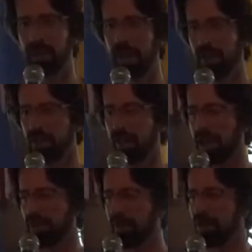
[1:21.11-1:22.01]

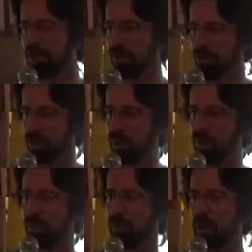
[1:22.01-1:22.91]
candlelight vigils,
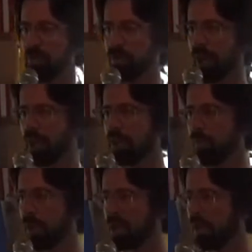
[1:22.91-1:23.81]
and people gather
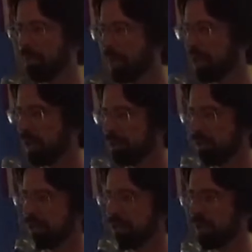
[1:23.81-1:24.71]
by the
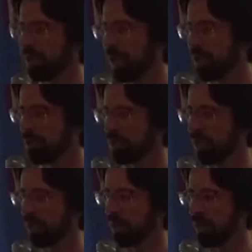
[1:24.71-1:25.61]
hundreds in the town
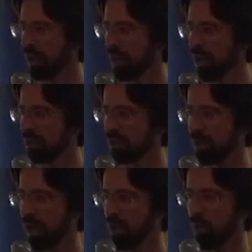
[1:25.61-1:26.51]
center to
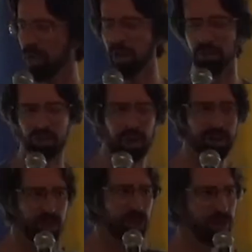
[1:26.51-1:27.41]
say, we don't treat our
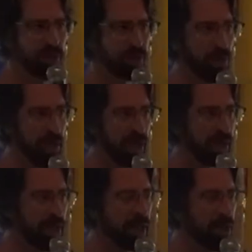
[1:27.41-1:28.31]
children this way
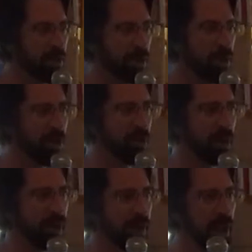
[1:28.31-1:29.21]
in Enid,
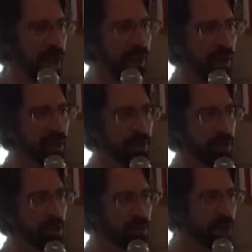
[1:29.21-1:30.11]
Oklahoma, and this is
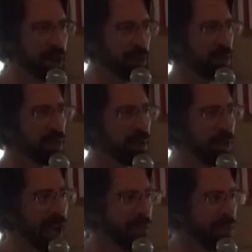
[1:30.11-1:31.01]
so terrible that this
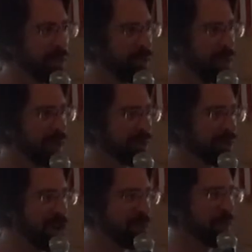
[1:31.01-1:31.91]
happened, and we have to
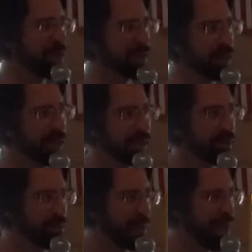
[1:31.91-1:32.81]
stop things like this
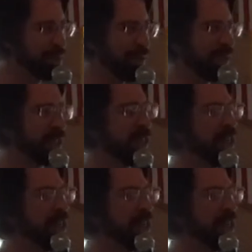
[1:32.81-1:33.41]
from happening.